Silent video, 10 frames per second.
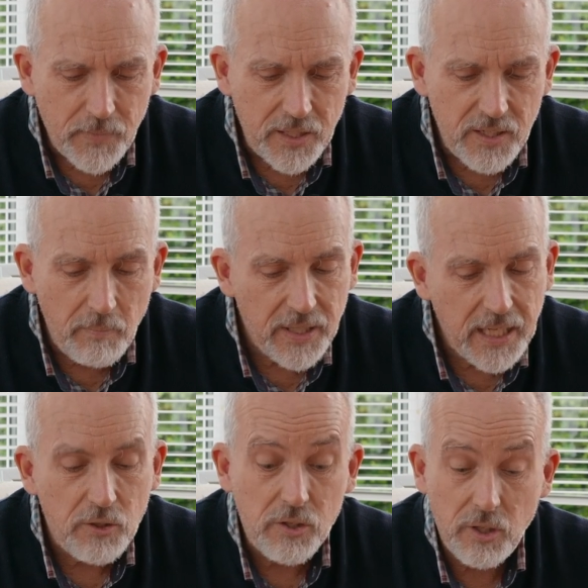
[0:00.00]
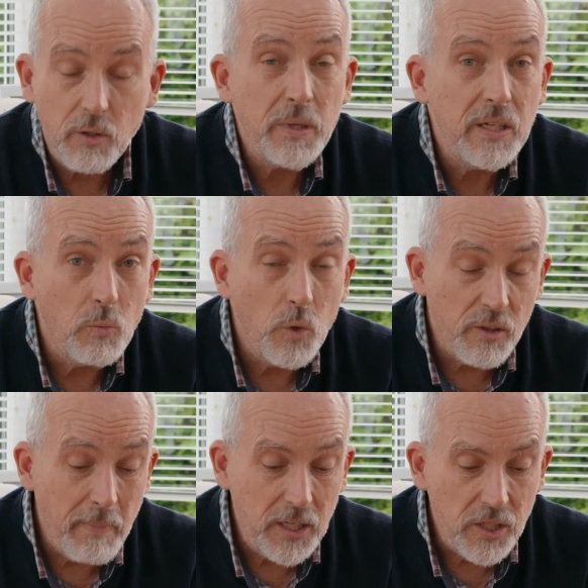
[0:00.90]
Something else that would be
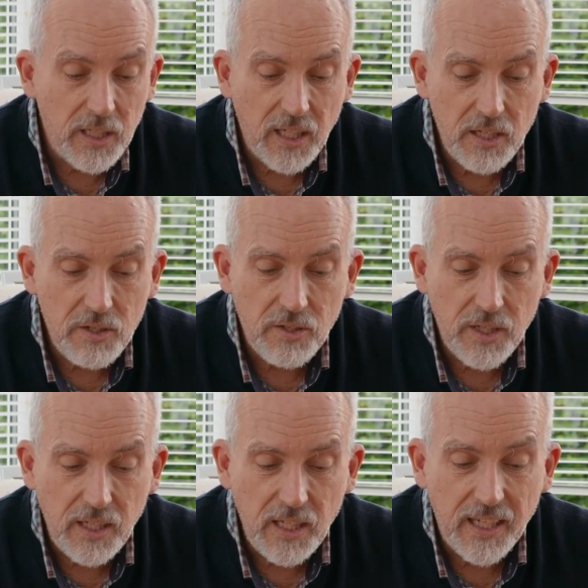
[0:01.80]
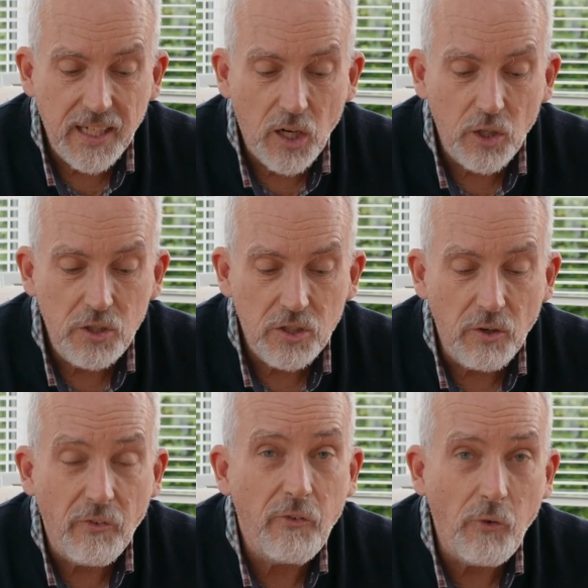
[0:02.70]
worth mentioning is the inclusion
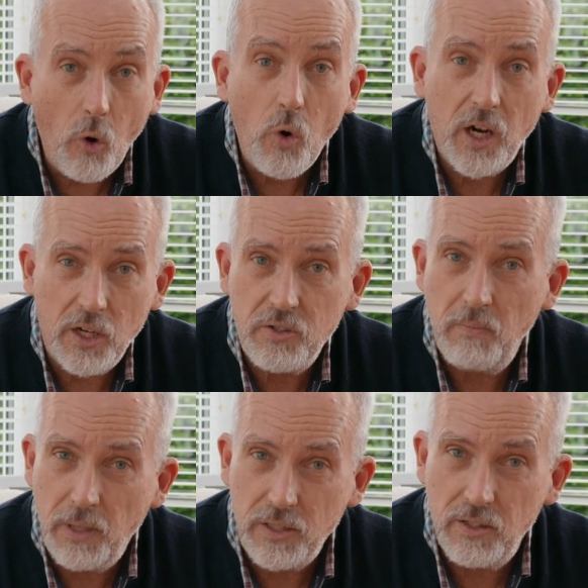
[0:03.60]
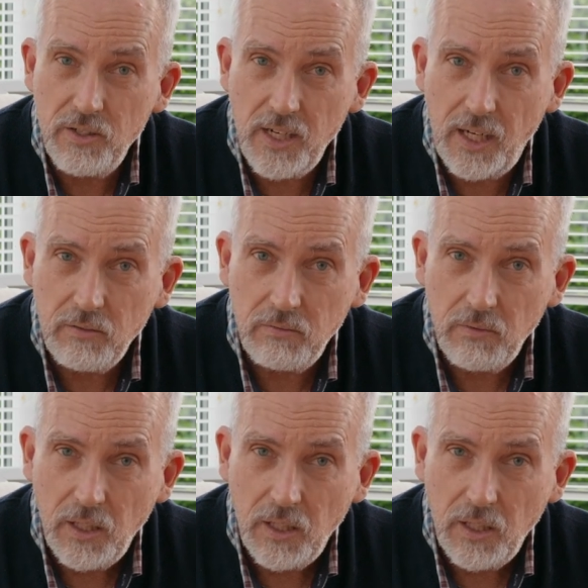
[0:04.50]
of 4 custom buttons now.